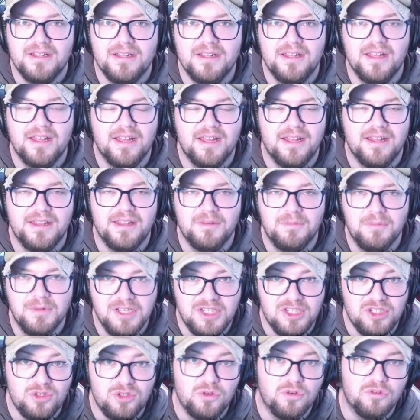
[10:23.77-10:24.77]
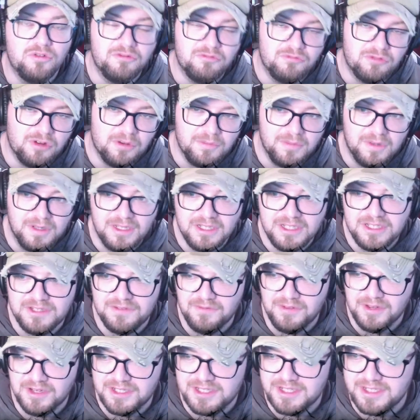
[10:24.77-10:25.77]
that we saw in Romulus
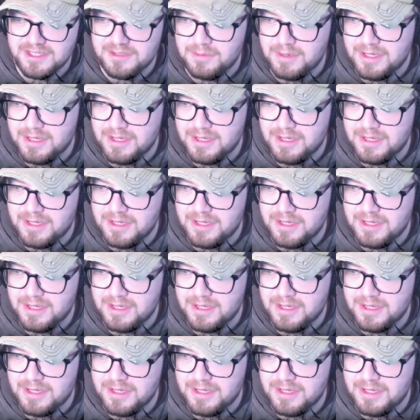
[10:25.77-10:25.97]
versus